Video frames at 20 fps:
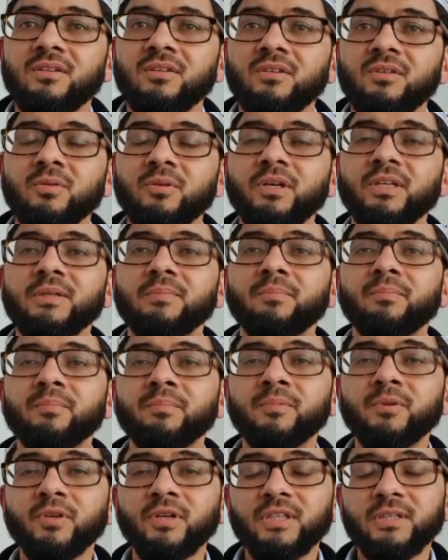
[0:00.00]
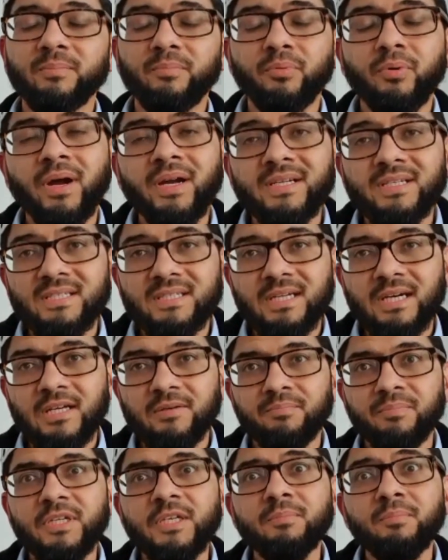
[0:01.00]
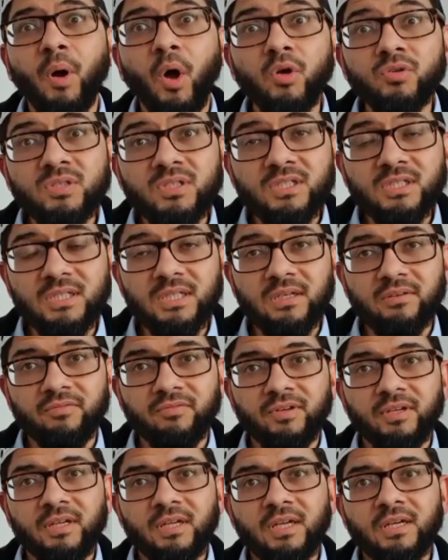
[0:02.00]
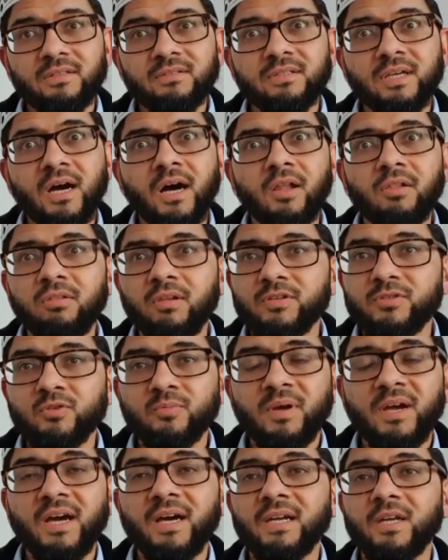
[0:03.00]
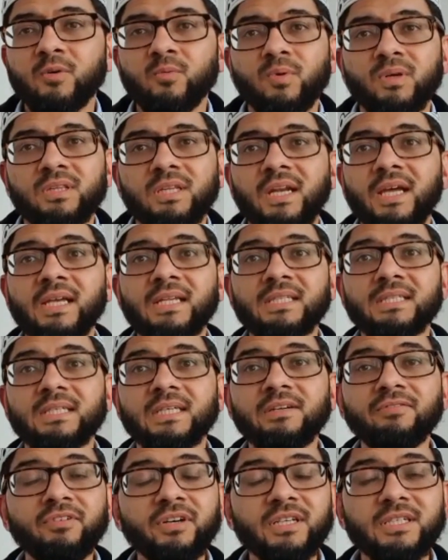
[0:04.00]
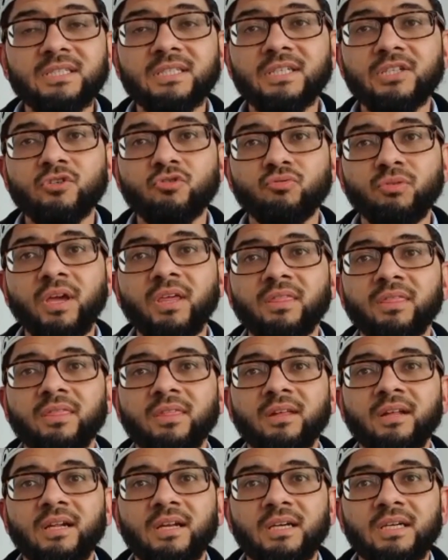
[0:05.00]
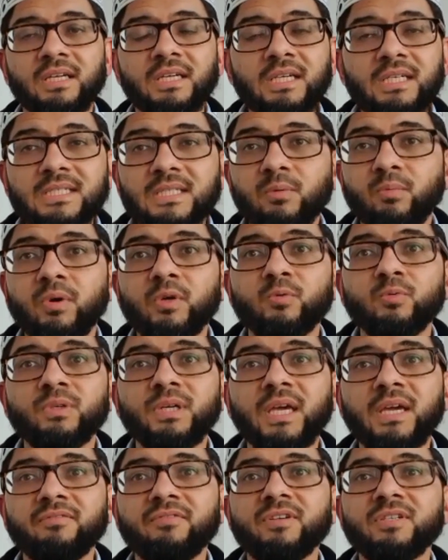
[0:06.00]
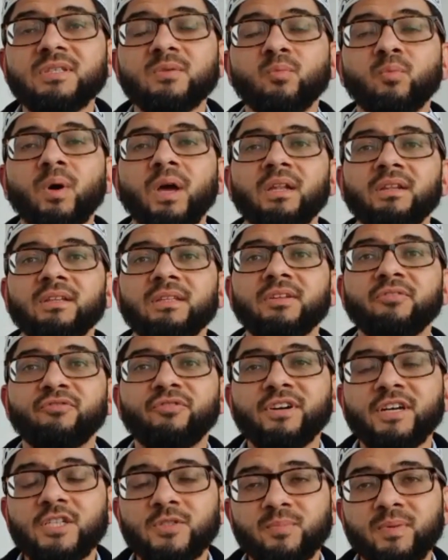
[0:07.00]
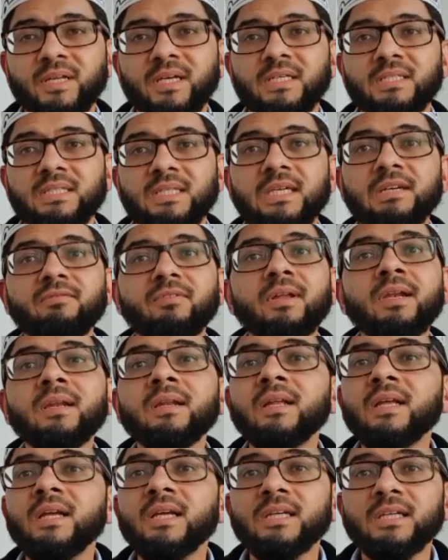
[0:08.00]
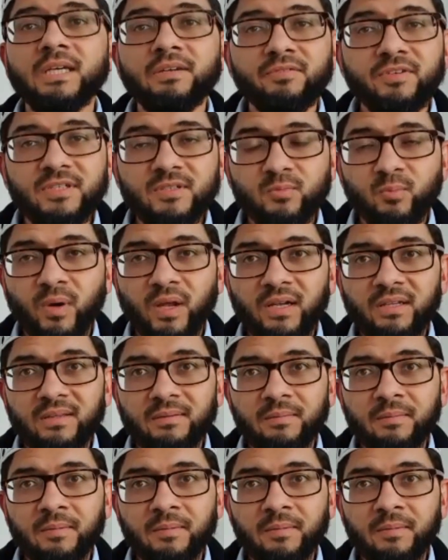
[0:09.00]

look at, the, look at the bright side, be positive, that Allah subhanahu wa ta'ala has given us this strength. He is the one who gave us the wealth in the first place. He will give us wealth